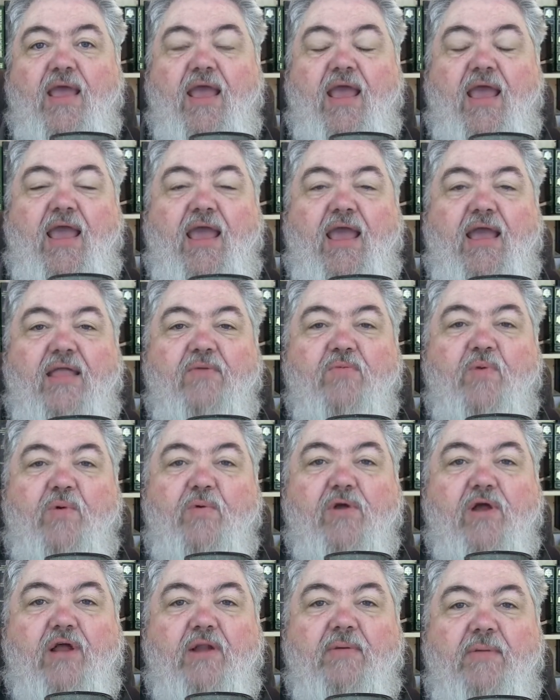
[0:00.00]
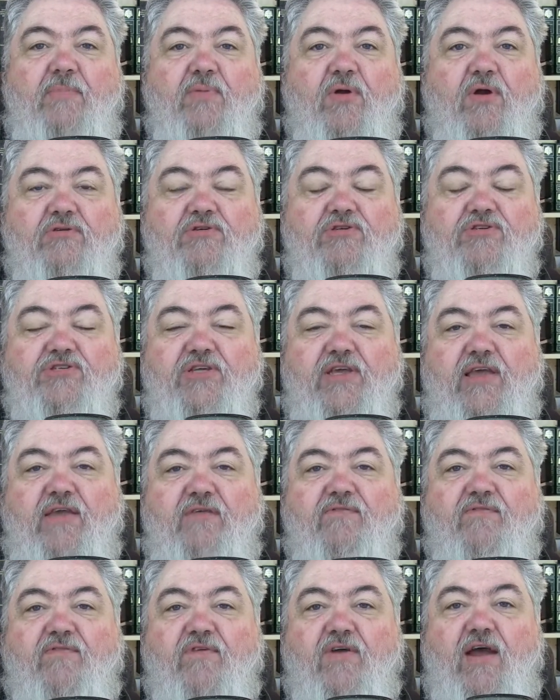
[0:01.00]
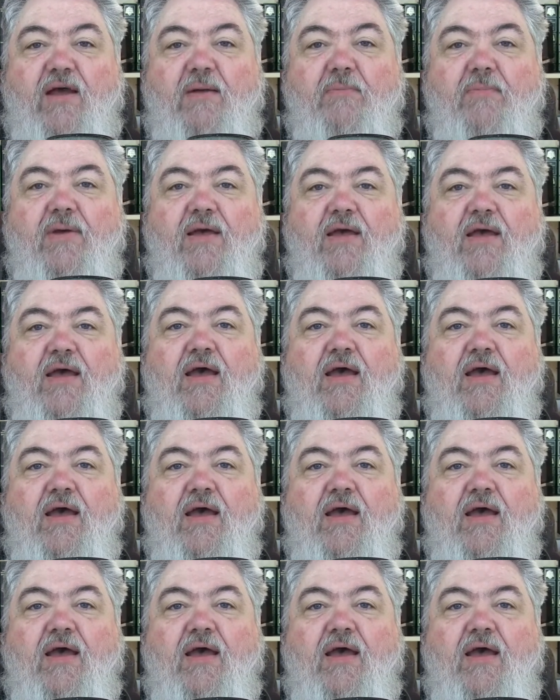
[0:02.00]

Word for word: and we were going to be purchasing it from